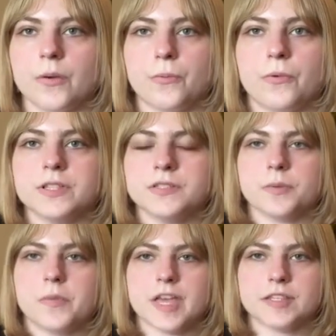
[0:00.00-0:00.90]
What's
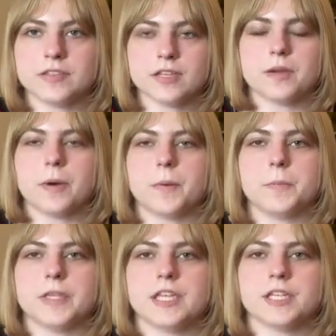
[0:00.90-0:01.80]
the best thing about
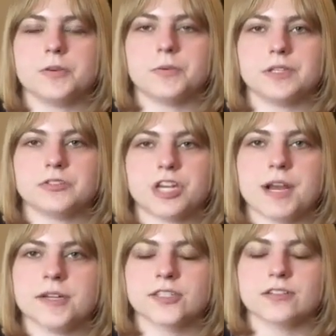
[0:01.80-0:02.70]
being in a
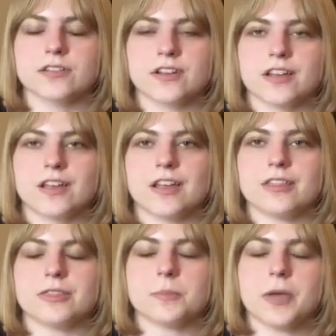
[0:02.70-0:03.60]
wheelchair?
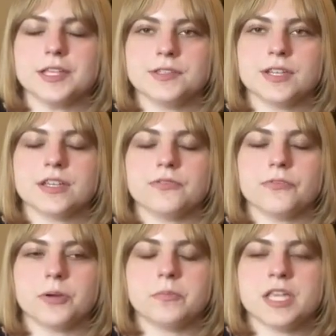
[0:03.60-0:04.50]
The best thing
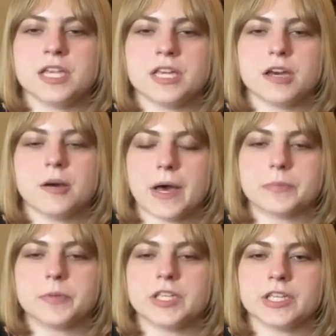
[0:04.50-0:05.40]
for me
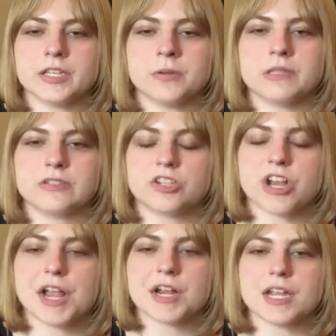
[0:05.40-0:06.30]
about being in a
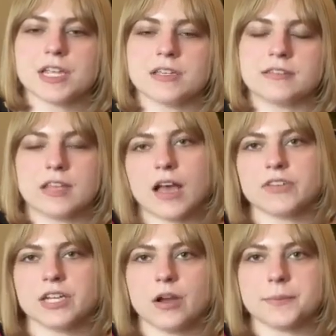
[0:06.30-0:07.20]
wheelchair is
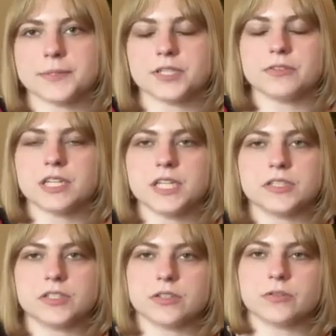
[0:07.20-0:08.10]
having an
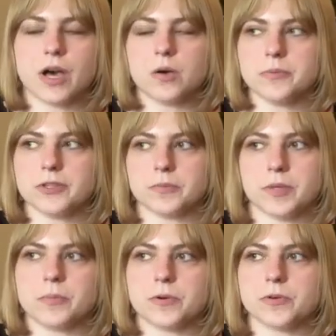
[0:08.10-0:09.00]
opportunity to help other
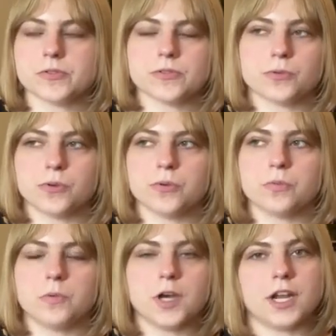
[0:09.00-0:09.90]
people through
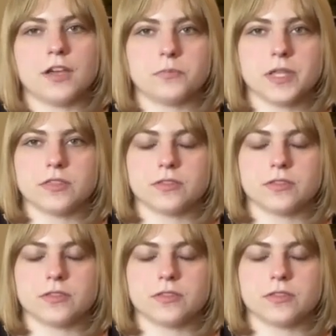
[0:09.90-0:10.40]
what I've been